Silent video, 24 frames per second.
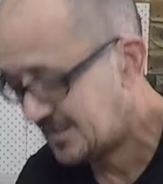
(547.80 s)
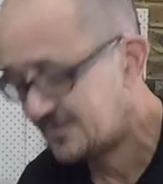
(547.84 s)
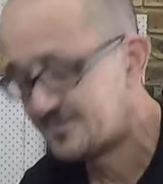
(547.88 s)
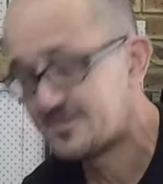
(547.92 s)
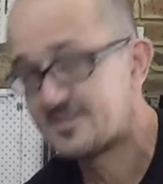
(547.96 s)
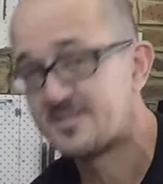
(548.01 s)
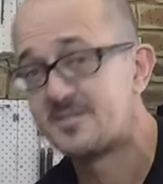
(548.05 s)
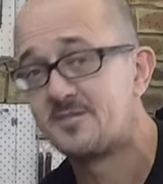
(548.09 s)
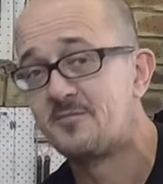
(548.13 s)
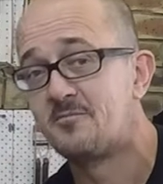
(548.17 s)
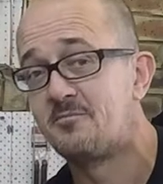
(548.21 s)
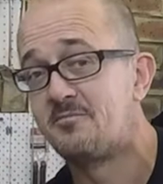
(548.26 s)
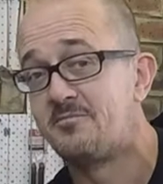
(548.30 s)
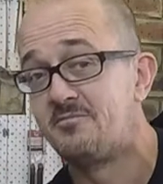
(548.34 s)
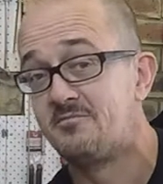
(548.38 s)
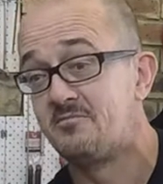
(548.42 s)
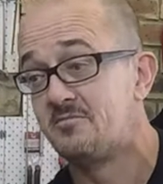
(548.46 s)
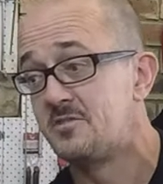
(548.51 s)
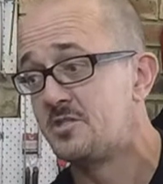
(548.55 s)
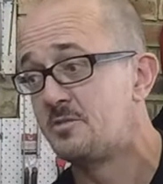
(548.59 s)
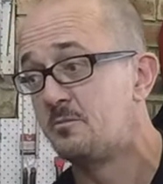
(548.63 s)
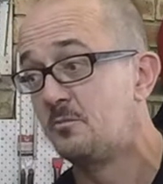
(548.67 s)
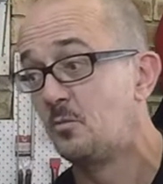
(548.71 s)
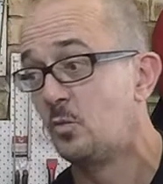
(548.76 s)
just a
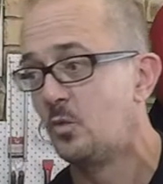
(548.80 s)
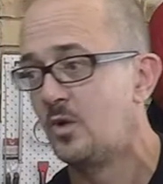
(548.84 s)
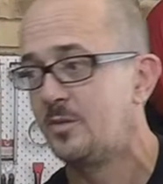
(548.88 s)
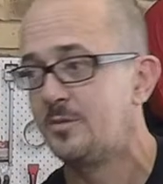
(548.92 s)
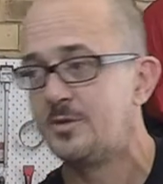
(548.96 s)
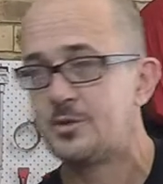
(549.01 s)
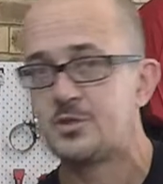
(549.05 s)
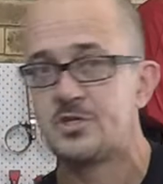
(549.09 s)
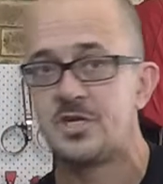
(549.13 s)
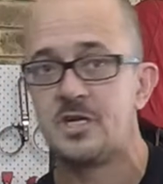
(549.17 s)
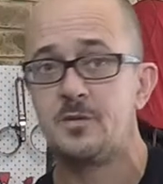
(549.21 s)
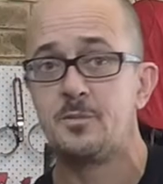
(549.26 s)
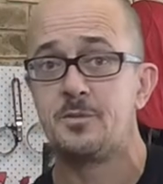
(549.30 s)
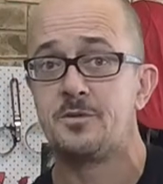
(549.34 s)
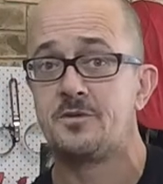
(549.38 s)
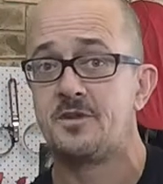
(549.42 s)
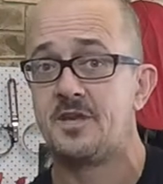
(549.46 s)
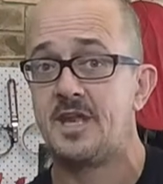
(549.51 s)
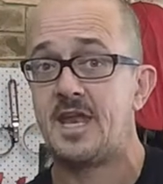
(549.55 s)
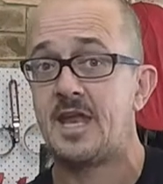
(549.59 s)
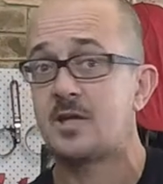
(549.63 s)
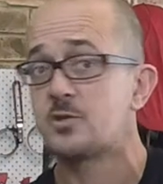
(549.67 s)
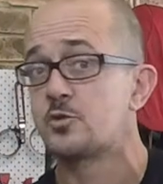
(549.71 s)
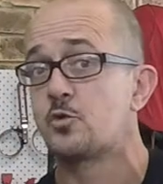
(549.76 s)
wee bit cheaper than
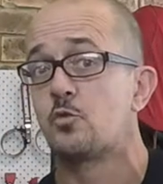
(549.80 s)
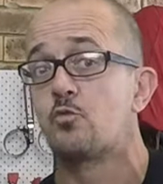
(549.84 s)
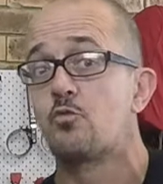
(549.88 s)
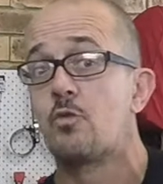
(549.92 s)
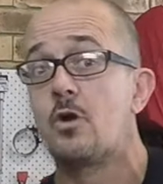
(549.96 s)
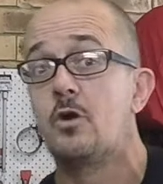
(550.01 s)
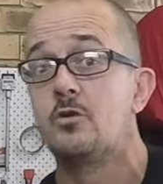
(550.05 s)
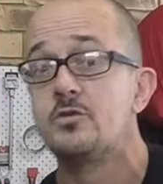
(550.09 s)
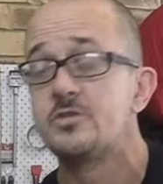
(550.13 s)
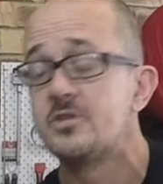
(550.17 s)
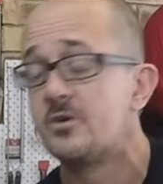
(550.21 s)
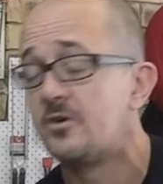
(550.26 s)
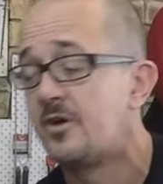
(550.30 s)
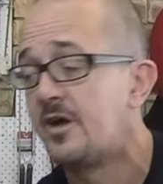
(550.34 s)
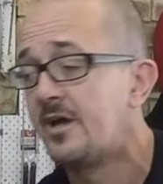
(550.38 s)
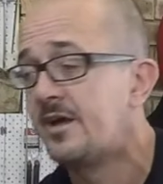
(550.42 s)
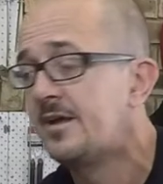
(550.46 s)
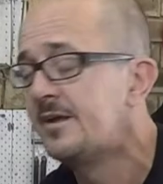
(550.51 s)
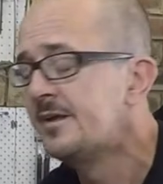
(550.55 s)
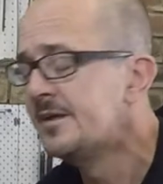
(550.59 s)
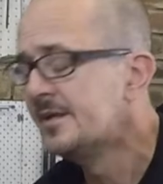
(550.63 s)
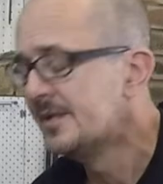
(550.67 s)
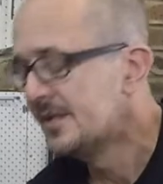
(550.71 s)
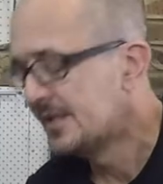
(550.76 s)
an actual road tyre,
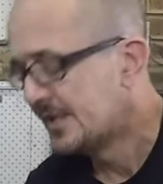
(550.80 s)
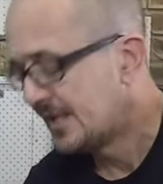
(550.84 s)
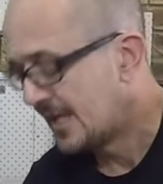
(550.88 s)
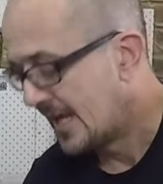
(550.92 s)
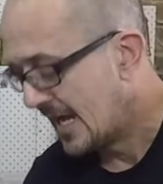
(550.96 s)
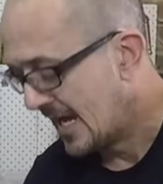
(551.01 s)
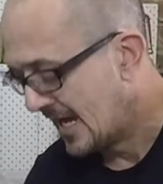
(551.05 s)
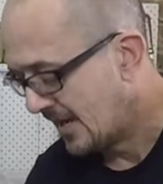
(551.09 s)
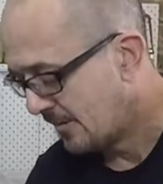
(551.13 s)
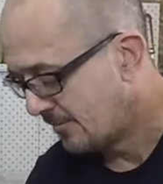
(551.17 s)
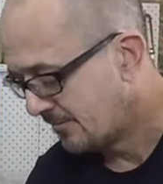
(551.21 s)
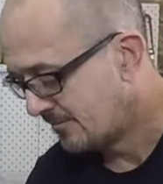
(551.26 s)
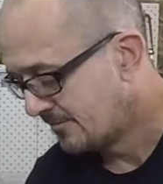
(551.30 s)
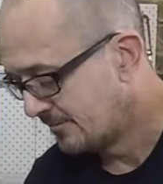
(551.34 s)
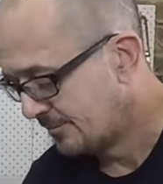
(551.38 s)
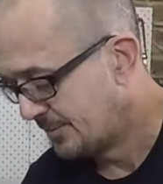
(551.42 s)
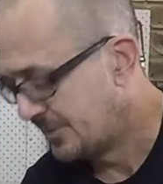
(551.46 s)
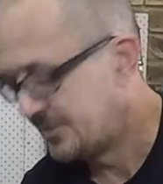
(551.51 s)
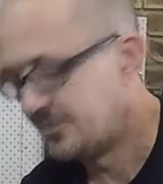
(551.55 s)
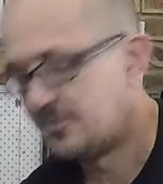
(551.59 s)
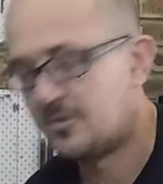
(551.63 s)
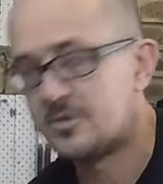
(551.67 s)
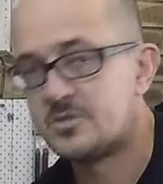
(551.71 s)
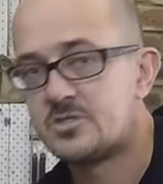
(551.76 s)

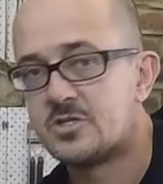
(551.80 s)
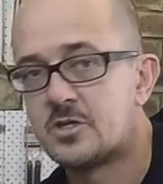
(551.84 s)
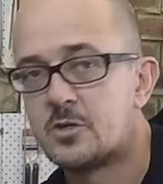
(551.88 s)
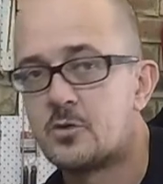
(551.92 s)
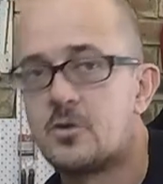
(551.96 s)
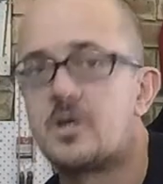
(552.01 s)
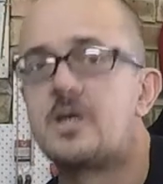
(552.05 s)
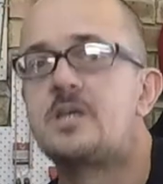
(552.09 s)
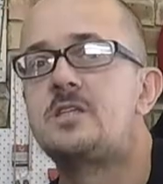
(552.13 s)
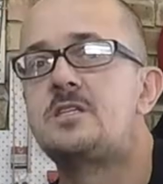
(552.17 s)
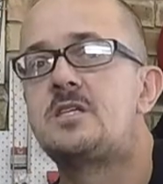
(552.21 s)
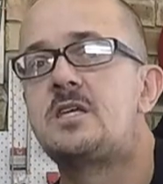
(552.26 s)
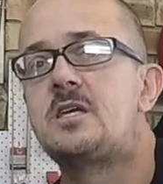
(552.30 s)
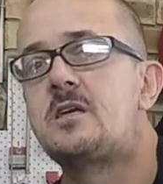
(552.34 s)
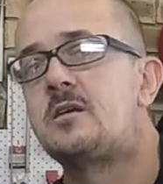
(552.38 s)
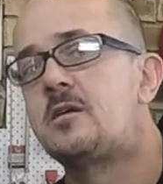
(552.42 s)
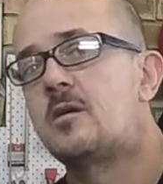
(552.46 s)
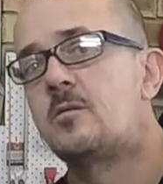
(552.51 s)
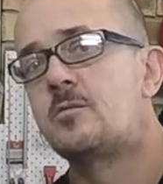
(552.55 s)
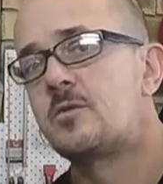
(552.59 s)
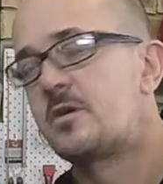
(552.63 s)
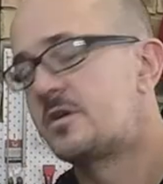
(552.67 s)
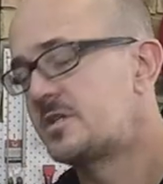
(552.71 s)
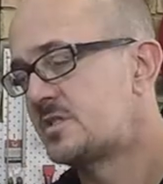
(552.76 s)
but not your crazy,
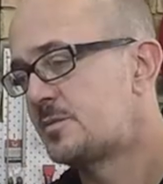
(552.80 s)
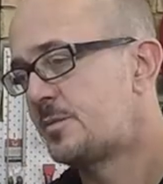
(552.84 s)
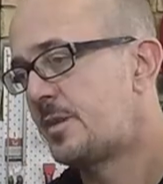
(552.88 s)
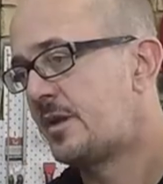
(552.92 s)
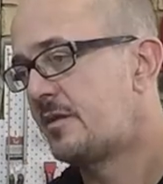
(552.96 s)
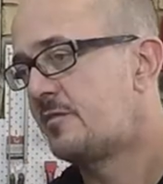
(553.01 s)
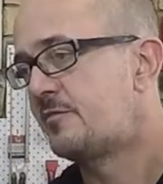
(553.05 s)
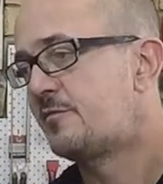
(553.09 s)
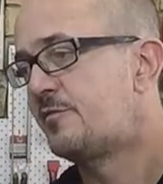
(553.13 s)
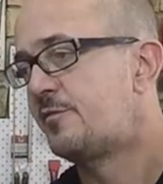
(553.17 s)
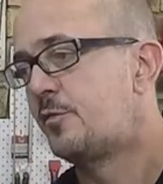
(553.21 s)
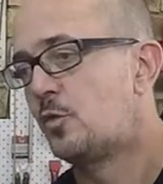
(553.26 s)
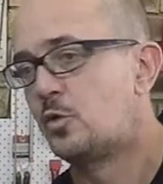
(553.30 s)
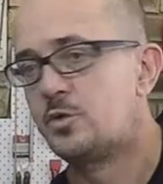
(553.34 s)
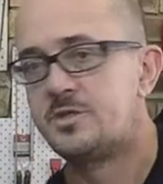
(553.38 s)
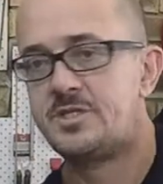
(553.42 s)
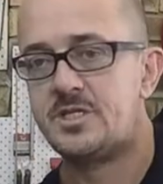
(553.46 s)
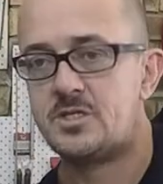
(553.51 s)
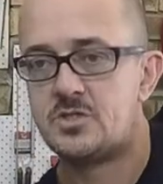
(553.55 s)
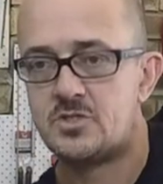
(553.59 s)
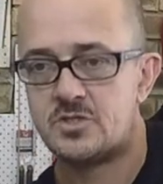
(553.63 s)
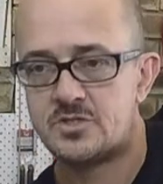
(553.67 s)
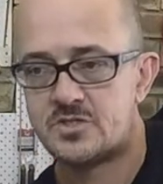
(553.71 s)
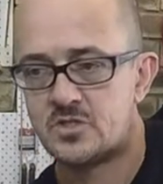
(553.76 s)
I'm going to spend 4
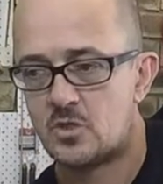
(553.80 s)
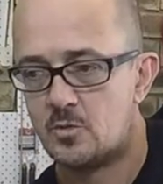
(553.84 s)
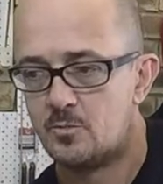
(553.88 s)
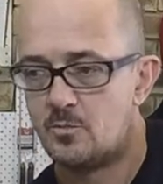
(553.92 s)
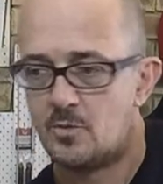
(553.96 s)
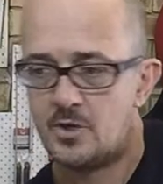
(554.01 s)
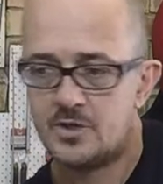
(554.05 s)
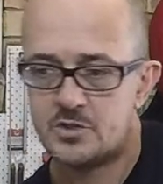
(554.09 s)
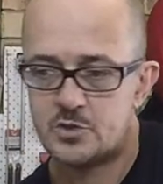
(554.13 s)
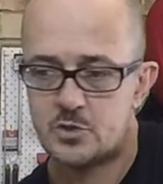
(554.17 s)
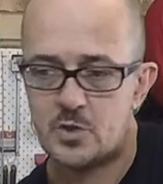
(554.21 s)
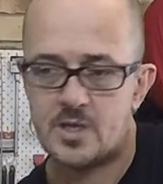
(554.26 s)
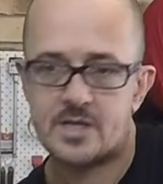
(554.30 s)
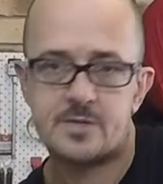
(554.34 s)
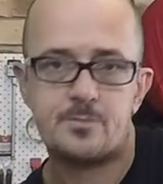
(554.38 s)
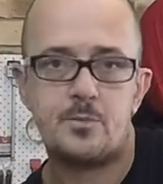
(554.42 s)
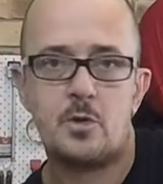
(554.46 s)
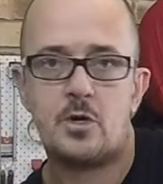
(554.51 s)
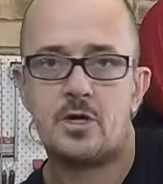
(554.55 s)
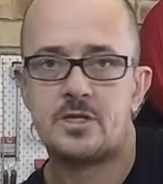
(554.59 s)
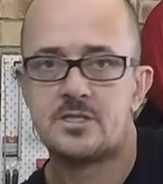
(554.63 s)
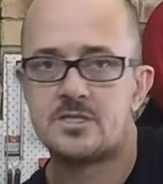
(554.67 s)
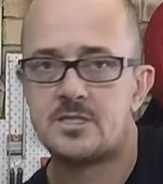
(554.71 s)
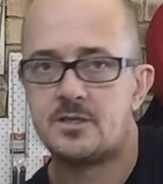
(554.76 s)
digits on my track
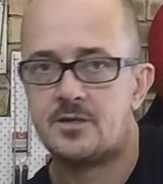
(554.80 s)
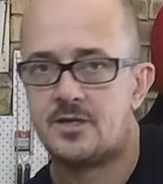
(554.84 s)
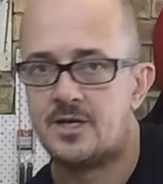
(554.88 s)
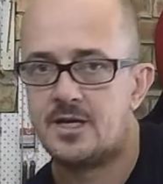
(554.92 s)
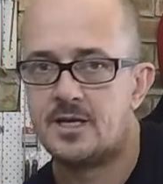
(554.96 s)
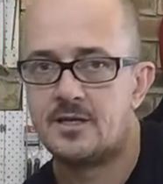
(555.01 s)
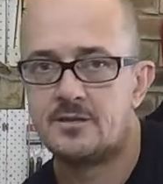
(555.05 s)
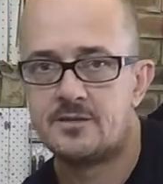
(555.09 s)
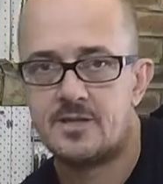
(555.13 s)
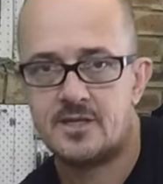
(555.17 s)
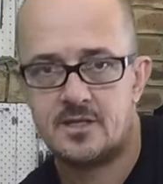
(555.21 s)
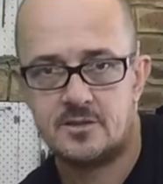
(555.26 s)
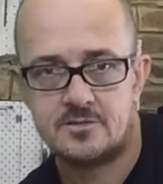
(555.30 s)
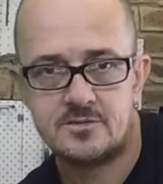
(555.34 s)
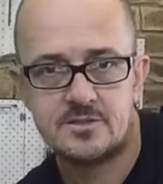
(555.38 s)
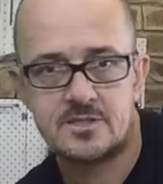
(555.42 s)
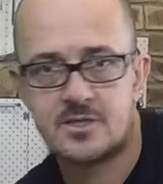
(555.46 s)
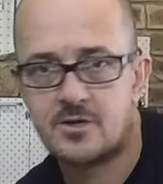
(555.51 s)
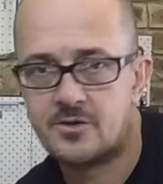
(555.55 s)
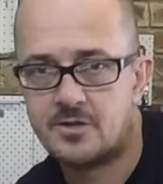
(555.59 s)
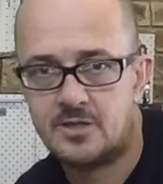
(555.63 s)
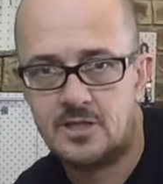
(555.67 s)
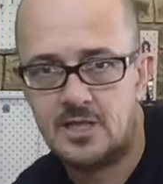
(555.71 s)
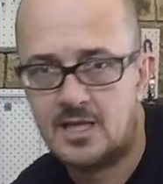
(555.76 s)
bike tyre that it's
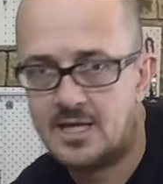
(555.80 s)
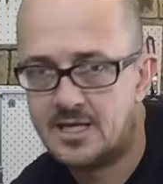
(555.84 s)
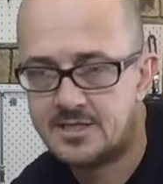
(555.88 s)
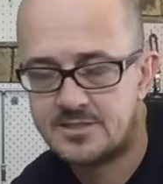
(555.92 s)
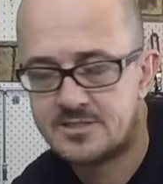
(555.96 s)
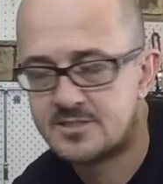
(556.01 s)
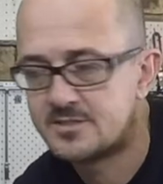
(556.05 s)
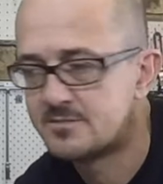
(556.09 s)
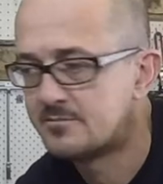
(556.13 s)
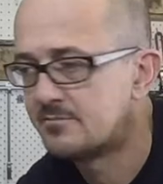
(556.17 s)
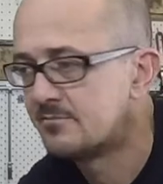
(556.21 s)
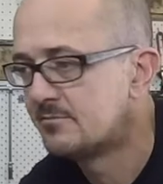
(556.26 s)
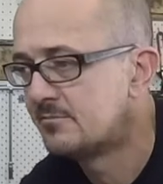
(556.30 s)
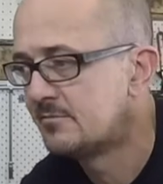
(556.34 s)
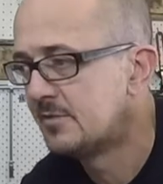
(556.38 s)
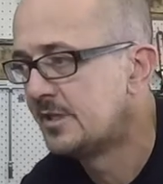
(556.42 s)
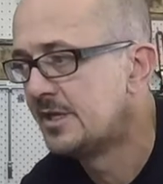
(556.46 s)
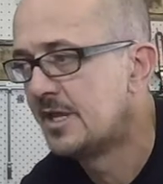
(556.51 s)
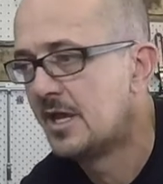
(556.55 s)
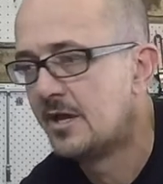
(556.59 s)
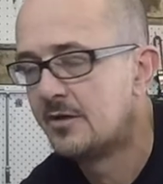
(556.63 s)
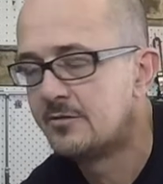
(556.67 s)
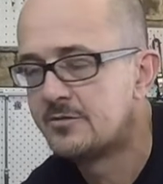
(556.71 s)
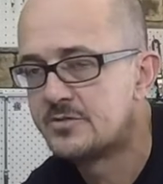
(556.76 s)
going to last, you
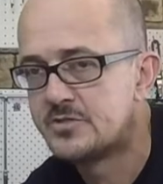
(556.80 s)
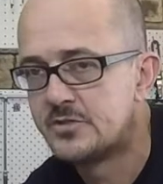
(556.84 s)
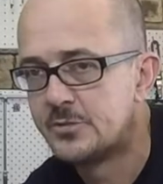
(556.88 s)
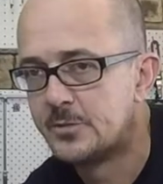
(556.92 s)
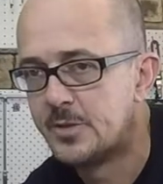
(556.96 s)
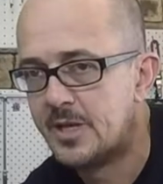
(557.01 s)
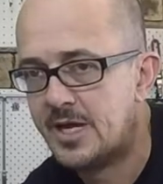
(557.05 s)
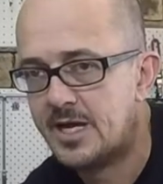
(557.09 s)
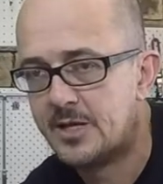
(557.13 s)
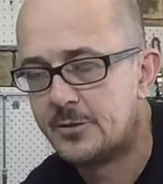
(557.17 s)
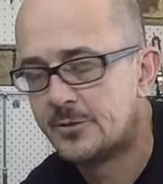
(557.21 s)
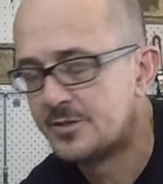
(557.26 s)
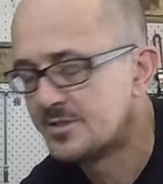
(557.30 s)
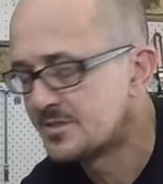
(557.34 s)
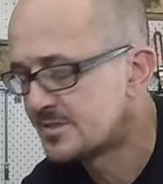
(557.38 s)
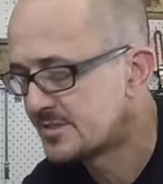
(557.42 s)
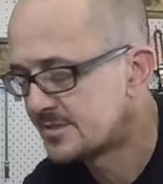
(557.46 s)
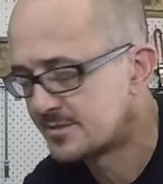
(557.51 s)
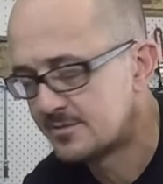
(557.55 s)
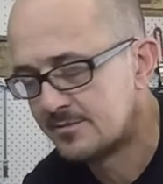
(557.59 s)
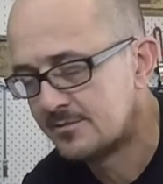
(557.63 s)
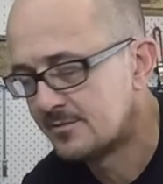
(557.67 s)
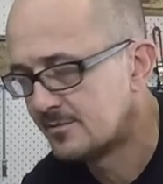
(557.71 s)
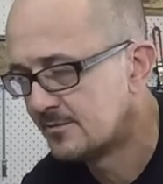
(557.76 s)
know, 2
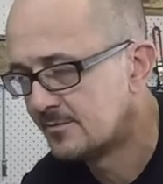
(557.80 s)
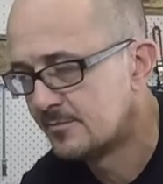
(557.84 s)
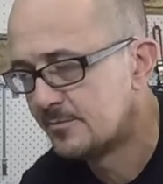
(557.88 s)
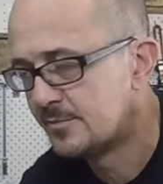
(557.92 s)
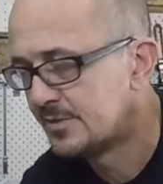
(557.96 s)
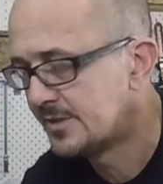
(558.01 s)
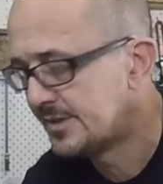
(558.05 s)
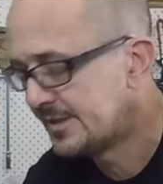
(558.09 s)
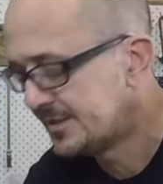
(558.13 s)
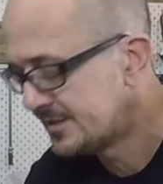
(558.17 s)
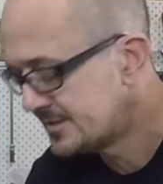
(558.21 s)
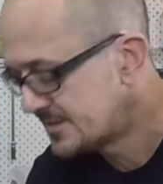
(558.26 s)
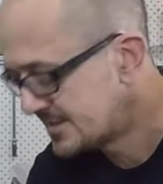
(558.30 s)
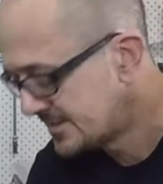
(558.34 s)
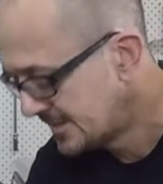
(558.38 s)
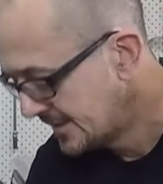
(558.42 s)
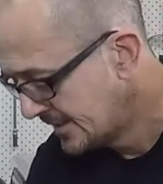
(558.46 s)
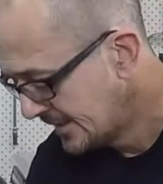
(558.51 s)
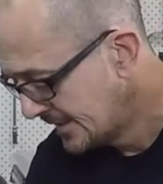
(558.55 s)
hours, please.